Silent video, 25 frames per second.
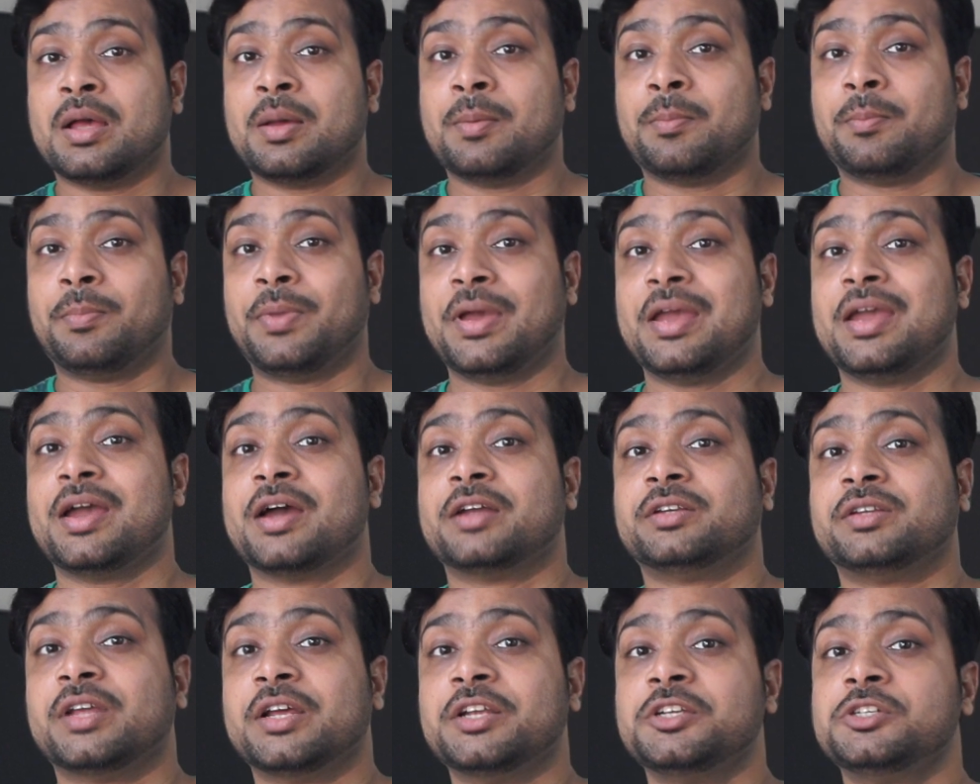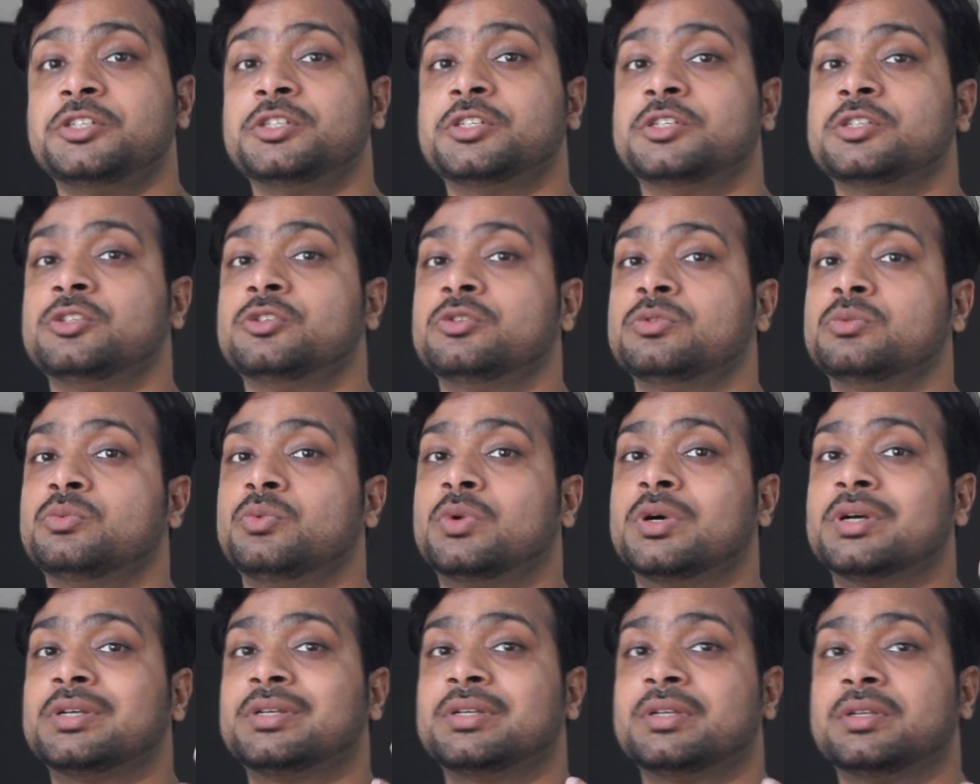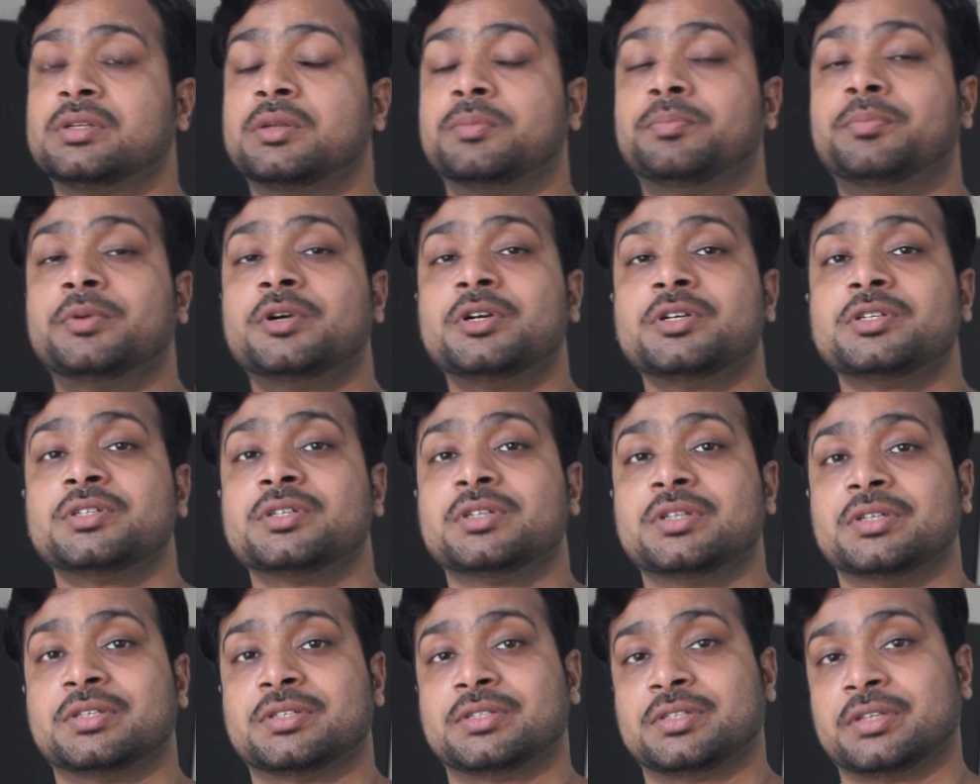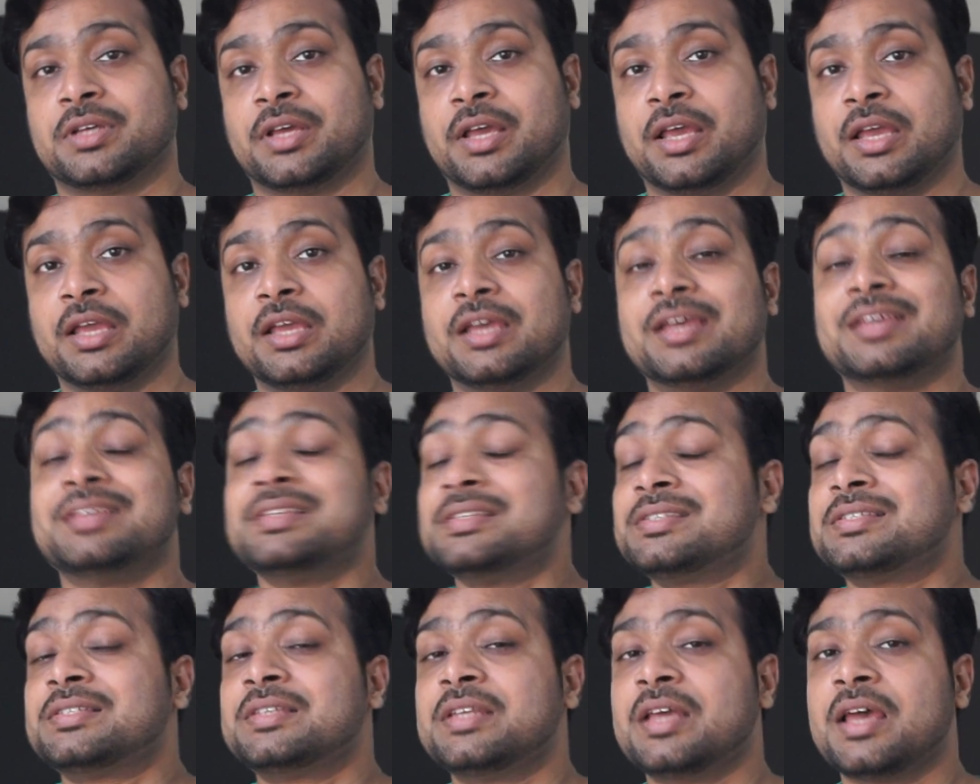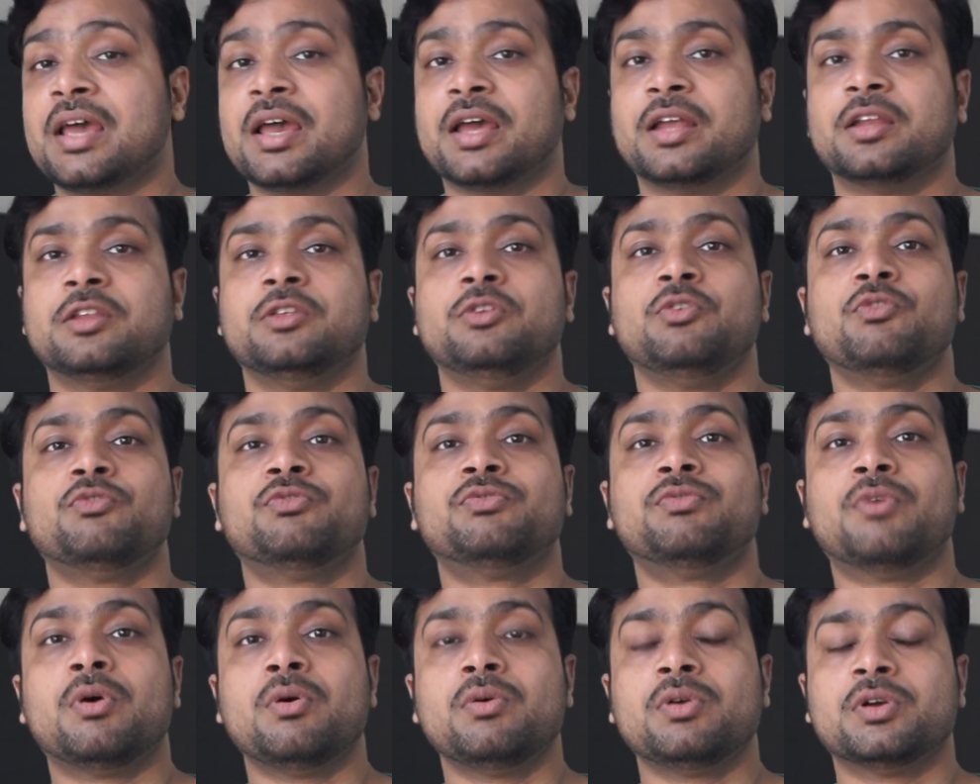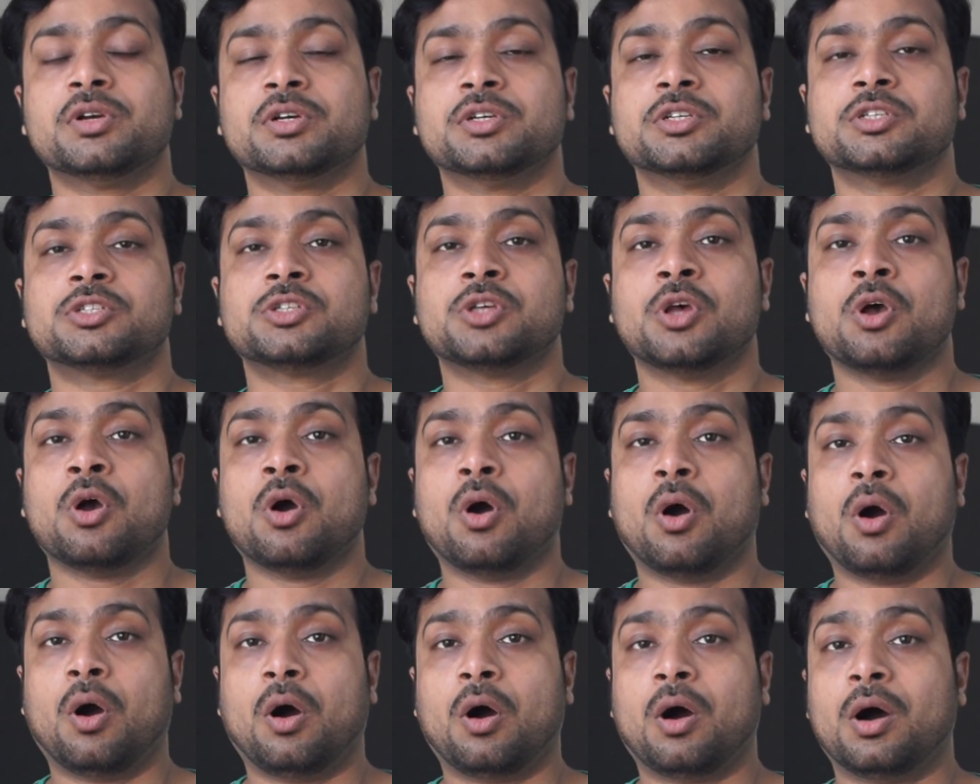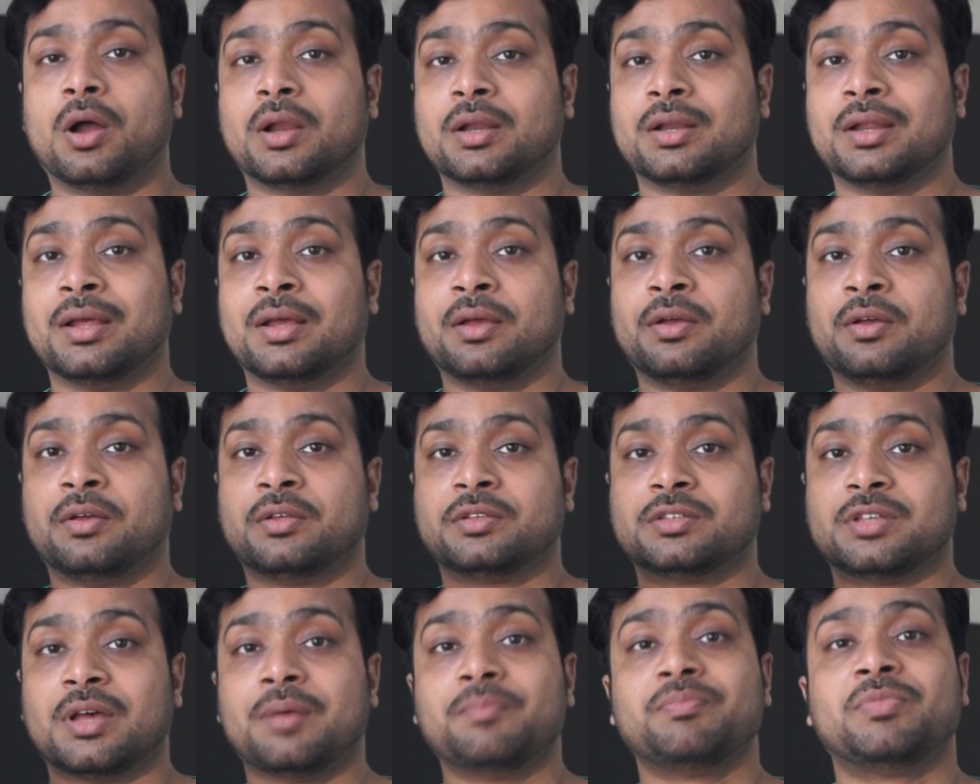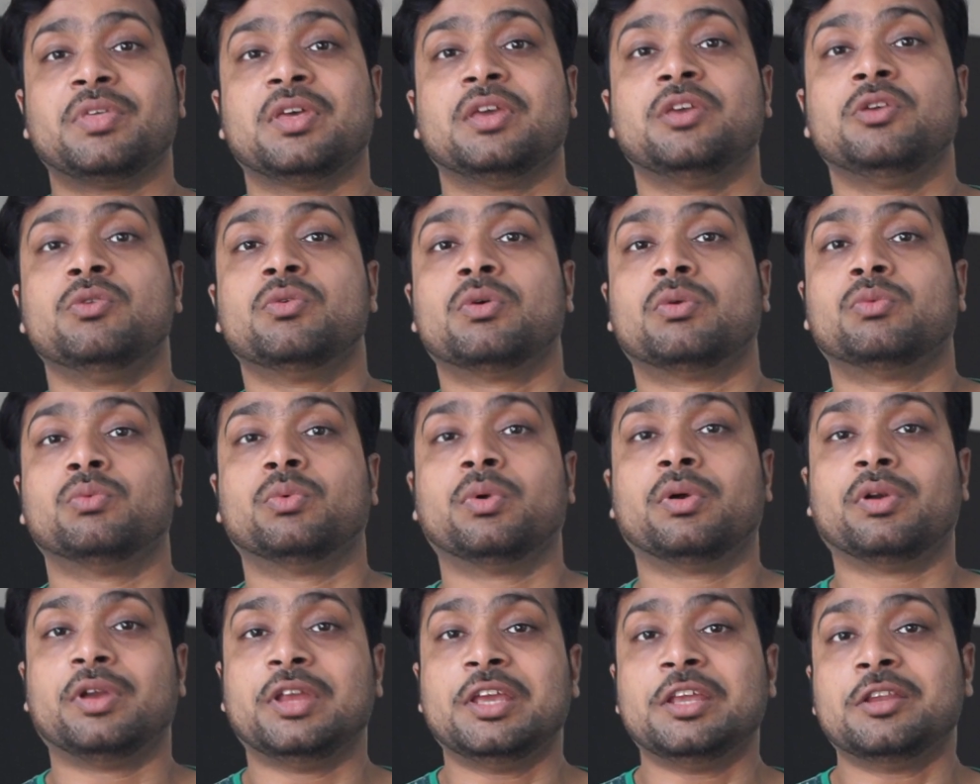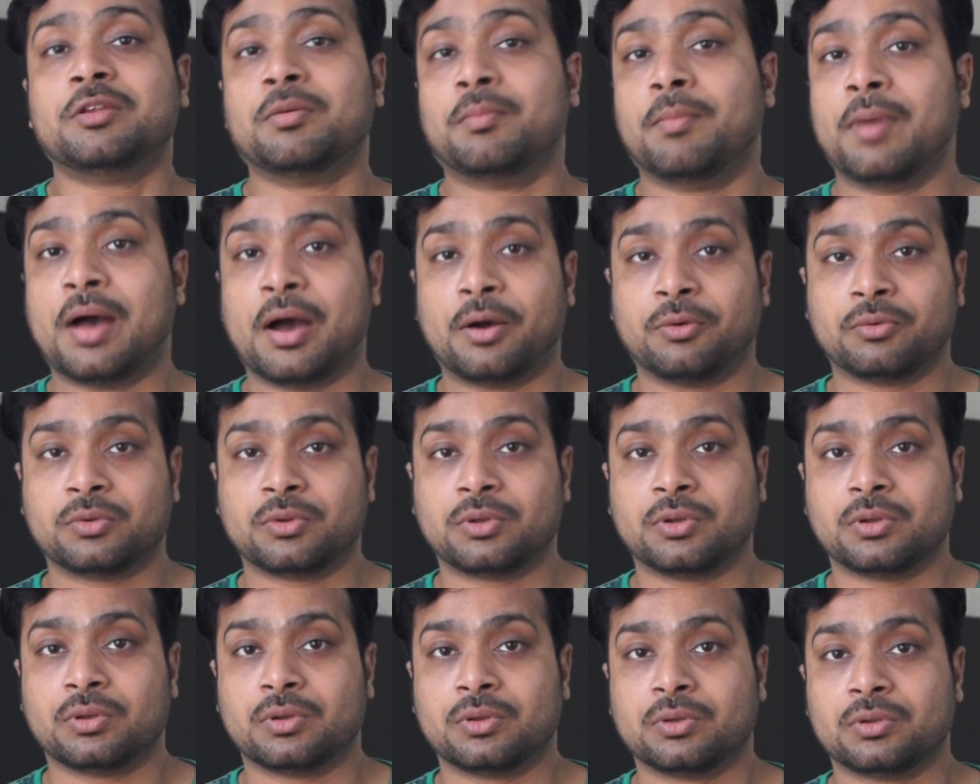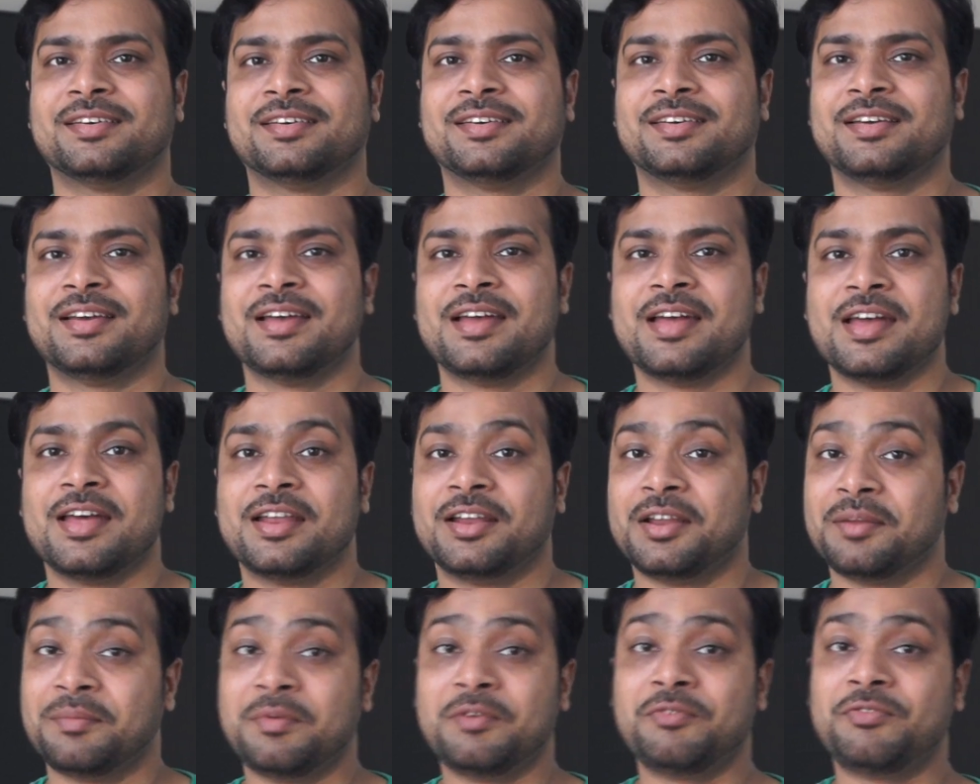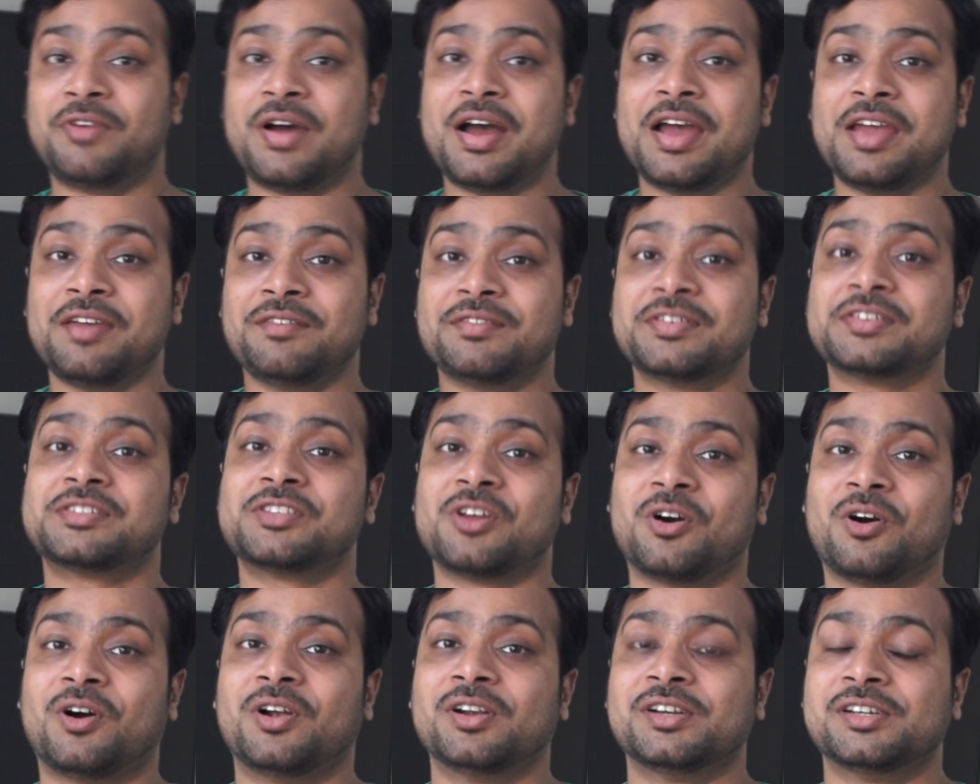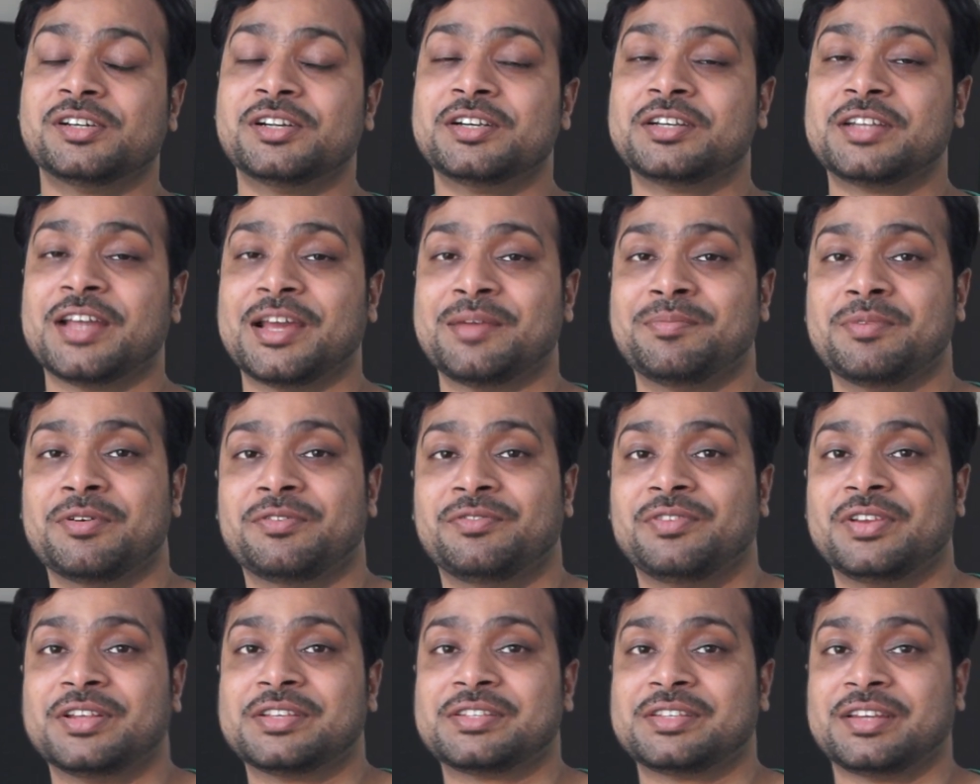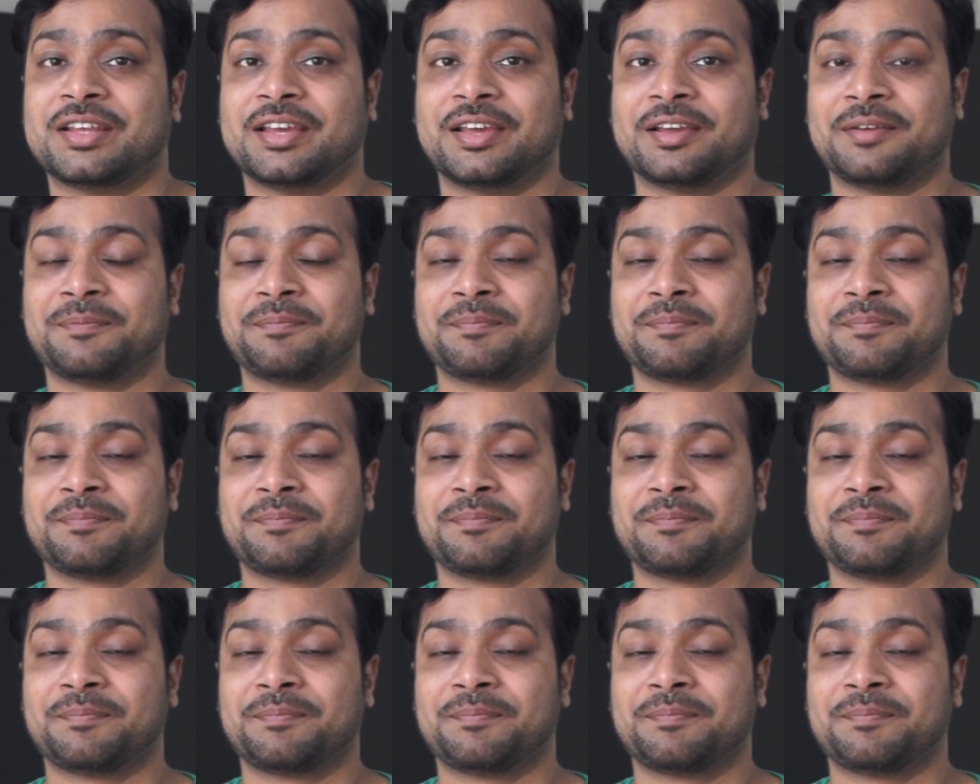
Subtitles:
pay attention to what the person is saying. Instead, you focus on something you are worried about. Number 5 is the altered type of listening.